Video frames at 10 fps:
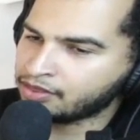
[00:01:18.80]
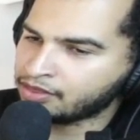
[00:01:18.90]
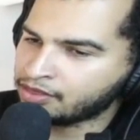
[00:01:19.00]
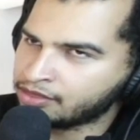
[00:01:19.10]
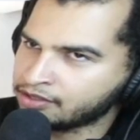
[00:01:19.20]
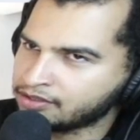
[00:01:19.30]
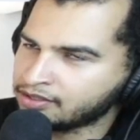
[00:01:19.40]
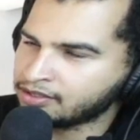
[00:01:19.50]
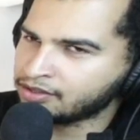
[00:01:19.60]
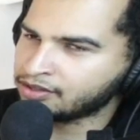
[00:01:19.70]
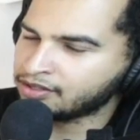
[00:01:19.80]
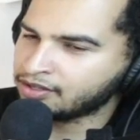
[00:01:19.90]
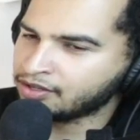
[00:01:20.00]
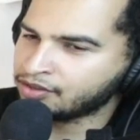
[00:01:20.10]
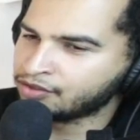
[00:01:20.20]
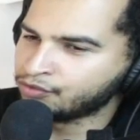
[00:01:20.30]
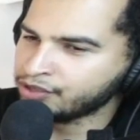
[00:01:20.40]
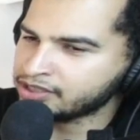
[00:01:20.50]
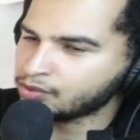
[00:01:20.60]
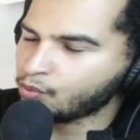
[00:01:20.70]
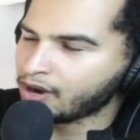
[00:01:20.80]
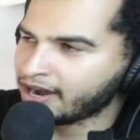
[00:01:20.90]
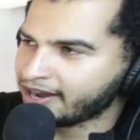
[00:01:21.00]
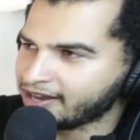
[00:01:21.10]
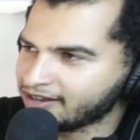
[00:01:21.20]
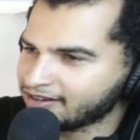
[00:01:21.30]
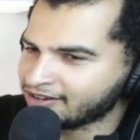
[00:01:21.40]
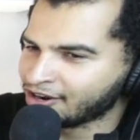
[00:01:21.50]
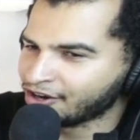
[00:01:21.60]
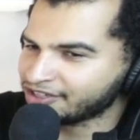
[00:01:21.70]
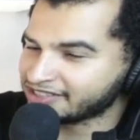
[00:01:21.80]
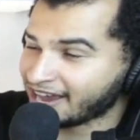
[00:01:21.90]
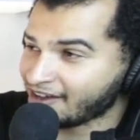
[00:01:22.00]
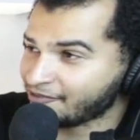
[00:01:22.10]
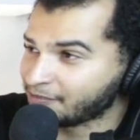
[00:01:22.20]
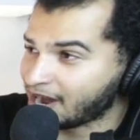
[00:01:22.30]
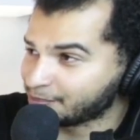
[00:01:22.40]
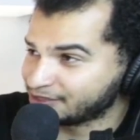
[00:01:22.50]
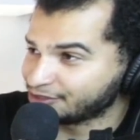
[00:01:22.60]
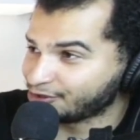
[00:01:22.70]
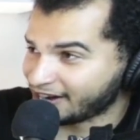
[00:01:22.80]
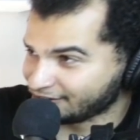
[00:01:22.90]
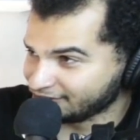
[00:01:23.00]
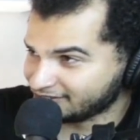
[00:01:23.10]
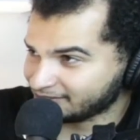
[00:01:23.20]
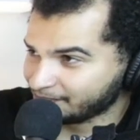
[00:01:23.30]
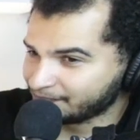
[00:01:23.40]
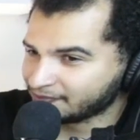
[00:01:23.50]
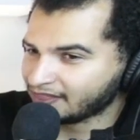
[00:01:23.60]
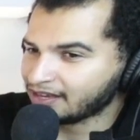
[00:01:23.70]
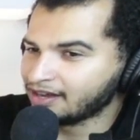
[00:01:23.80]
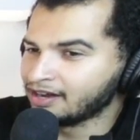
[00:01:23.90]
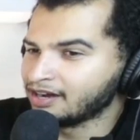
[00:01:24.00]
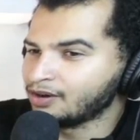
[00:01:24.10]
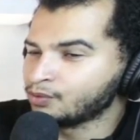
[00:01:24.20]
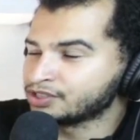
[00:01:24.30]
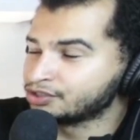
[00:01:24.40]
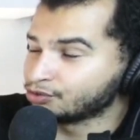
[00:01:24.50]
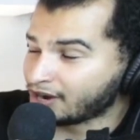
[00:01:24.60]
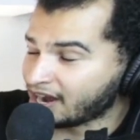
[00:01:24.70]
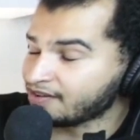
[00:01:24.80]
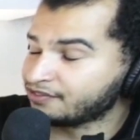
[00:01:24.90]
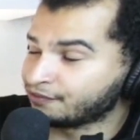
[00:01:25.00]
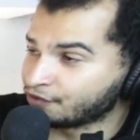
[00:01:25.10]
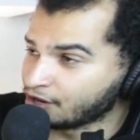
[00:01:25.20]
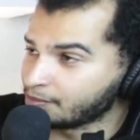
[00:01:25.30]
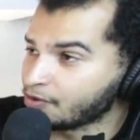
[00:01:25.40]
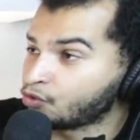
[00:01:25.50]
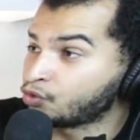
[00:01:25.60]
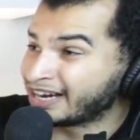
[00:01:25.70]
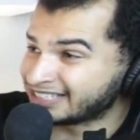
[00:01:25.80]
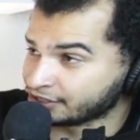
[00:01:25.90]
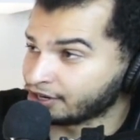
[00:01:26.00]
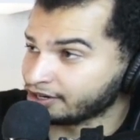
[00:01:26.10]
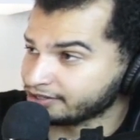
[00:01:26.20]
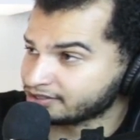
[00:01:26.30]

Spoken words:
the reason why cars have Pops and Crackles was derived from race cars.